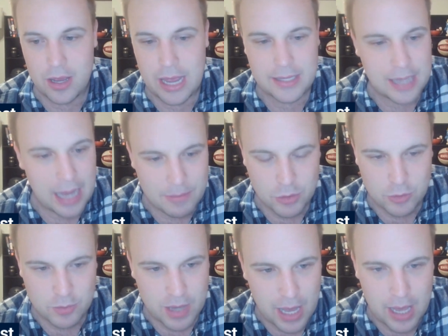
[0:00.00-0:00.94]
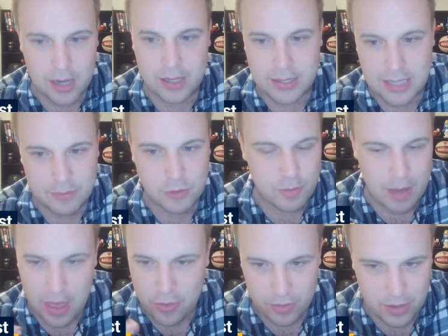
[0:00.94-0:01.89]
at times it was McConnell, at times it was
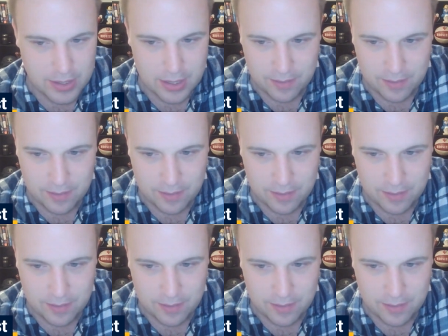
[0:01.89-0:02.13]
Mathurin until